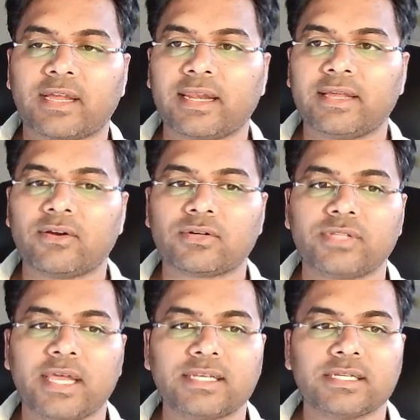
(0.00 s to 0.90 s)
I click
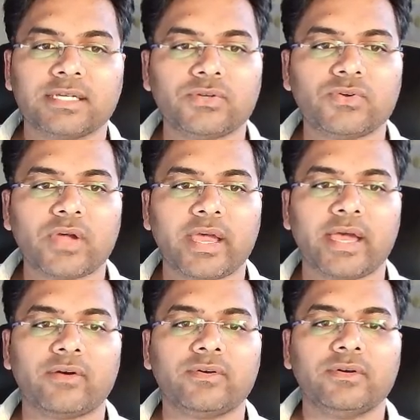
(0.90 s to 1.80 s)
onto that, you
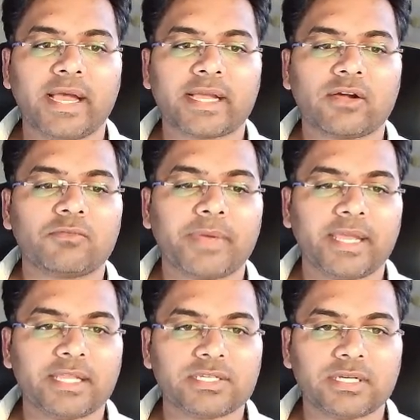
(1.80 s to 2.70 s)
have my account
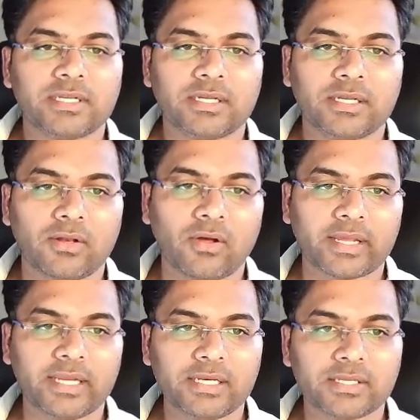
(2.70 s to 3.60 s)
page
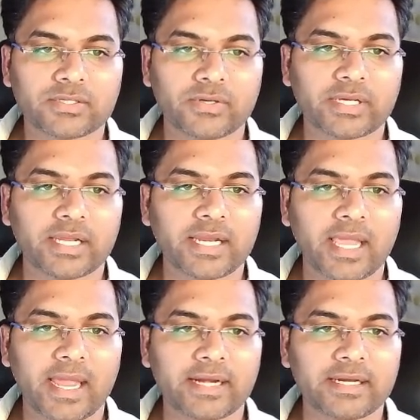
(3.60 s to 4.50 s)
login, so you can
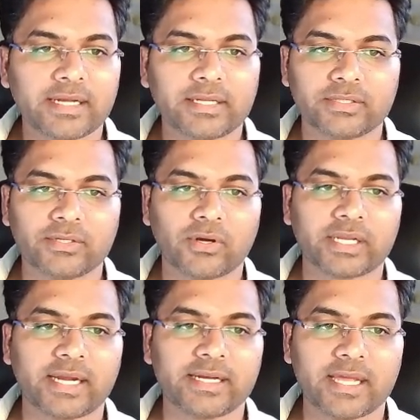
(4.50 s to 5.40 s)
add the
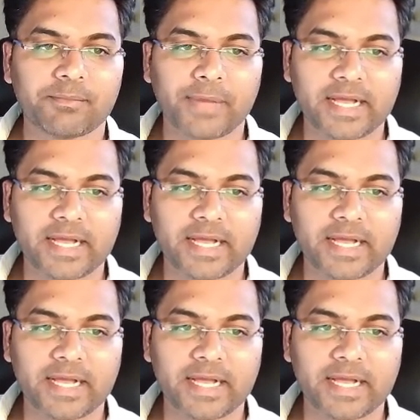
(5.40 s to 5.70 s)
login ID and